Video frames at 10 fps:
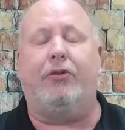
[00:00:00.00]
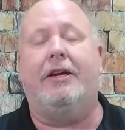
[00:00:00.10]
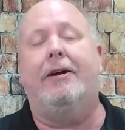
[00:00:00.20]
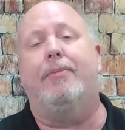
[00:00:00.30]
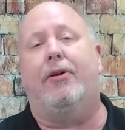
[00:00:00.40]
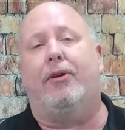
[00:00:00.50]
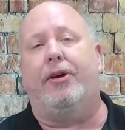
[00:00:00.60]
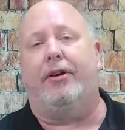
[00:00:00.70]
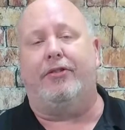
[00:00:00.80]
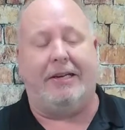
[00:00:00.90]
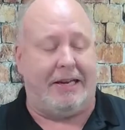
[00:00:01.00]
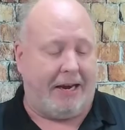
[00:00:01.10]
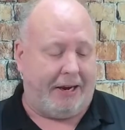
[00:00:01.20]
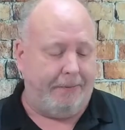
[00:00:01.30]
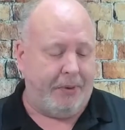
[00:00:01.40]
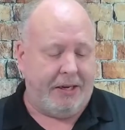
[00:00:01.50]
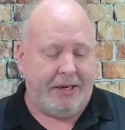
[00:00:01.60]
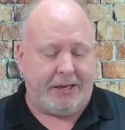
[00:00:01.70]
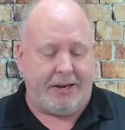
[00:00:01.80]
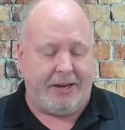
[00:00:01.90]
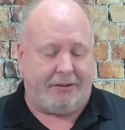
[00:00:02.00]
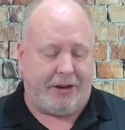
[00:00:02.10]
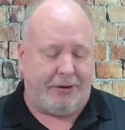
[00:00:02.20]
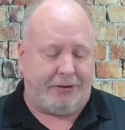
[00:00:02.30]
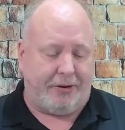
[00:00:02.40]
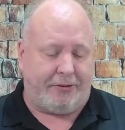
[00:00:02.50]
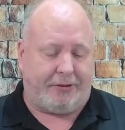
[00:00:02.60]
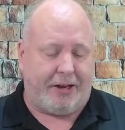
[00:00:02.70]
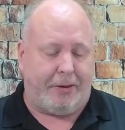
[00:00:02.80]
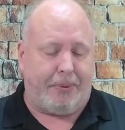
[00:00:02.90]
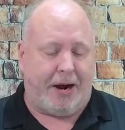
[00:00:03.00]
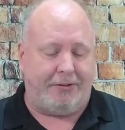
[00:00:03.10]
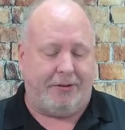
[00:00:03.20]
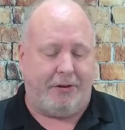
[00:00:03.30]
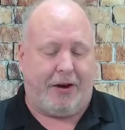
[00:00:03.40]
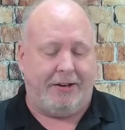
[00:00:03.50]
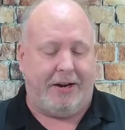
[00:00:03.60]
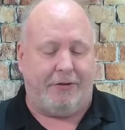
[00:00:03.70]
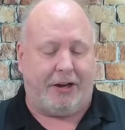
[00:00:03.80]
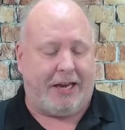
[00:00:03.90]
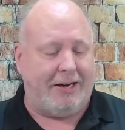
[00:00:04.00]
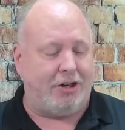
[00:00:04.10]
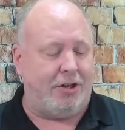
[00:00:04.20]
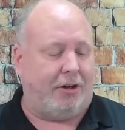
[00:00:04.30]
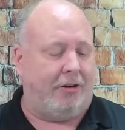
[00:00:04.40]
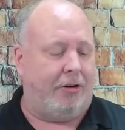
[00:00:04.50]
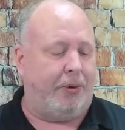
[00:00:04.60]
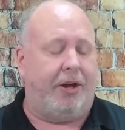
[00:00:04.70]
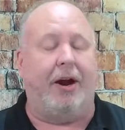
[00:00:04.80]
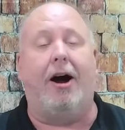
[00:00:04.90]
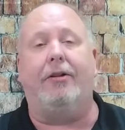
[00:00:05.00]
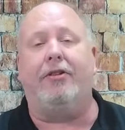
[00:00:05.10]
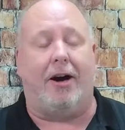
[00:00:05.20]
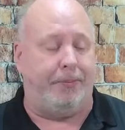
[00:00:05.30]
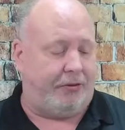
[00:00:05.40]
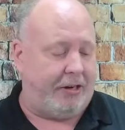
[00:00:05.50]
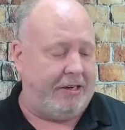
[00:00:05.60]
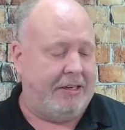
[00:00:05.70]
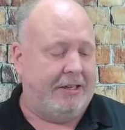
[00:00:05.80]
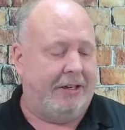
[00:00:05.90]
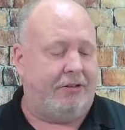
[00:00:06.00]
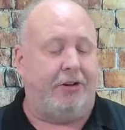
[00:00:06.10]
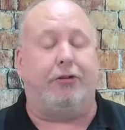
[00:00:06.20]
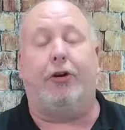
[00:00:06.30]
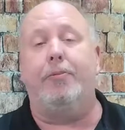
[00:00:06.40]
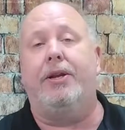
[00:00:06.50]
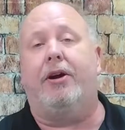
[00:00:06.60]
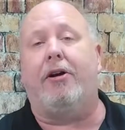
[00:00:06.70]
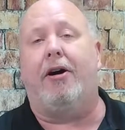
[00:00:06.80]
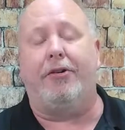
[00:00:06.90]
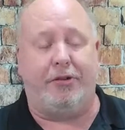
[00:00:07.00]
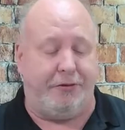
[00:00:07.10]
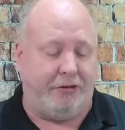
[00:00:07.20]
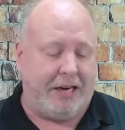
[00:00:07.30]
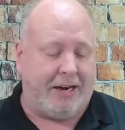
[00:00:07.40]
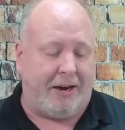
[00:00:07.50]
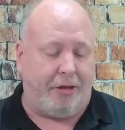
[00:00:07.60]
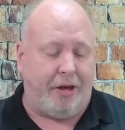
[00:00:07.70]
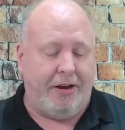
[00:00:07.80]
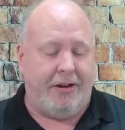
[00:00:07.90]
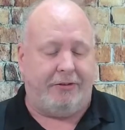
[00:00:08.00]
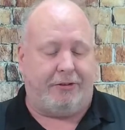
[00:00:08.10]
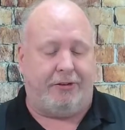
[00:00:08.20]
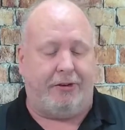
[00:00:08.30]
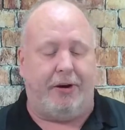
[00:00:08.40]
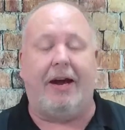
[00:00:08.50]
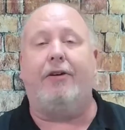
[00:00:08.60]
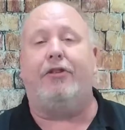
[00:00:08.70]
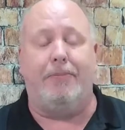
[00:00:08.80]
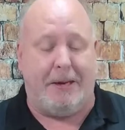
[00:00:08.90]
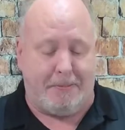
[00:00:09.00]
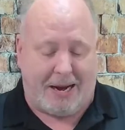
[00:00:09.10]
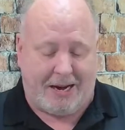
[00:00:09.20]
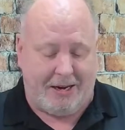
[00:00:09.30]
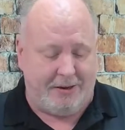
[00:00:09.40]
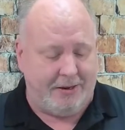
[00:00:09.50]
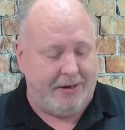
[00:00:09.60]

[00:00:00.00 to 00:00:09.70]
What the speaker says: to him earlier today, and he tells us that a positive identification along with an autopsy to determine the cause of death still have to be made.